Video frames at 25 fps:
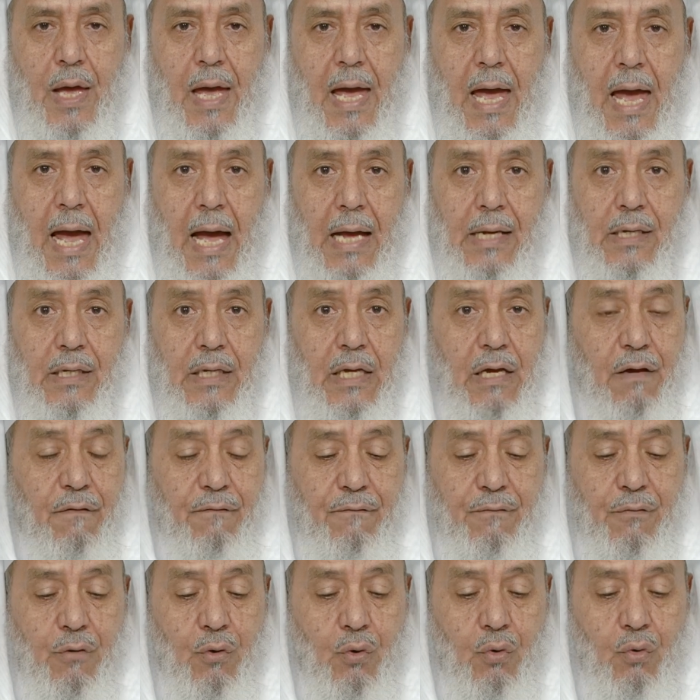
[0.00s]
And
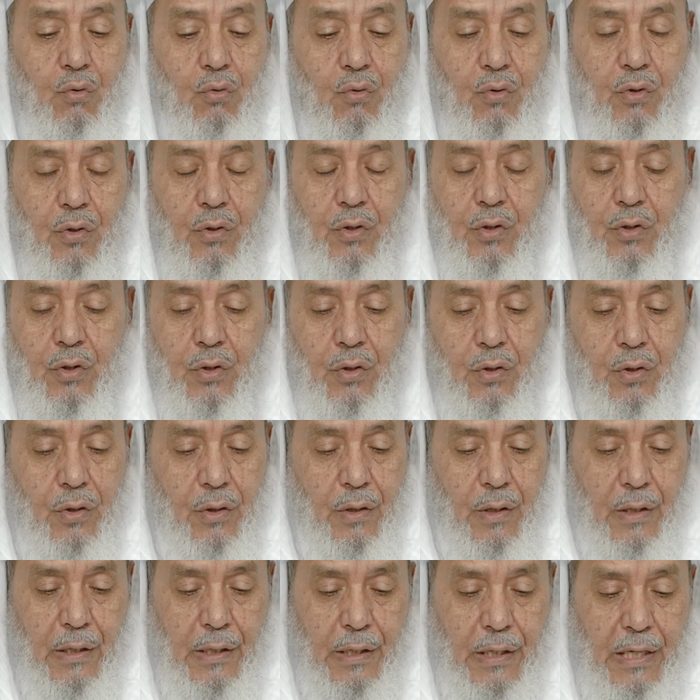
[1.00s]
if you
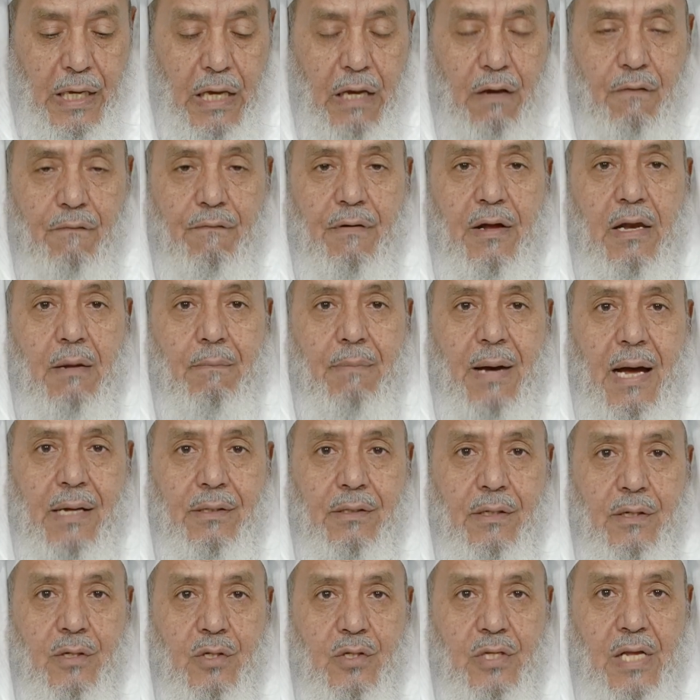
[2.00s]
leave and
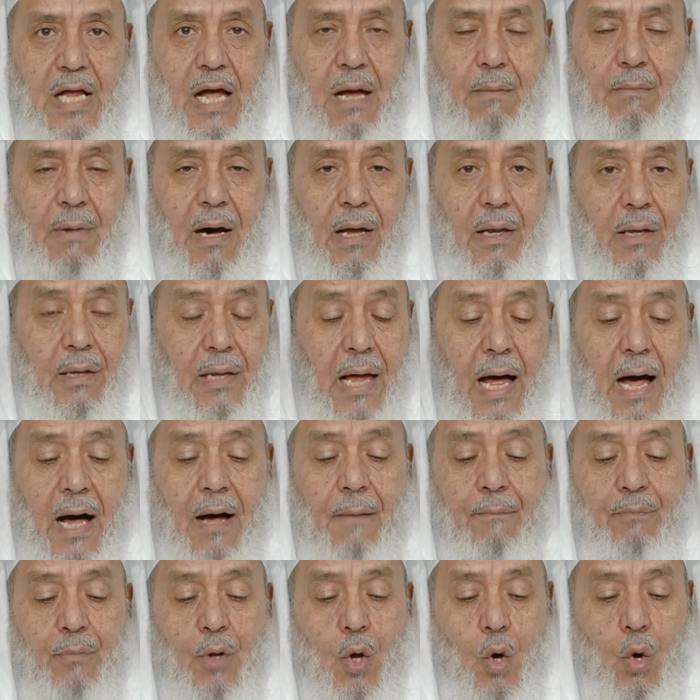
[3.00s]
abandon Islam, Allah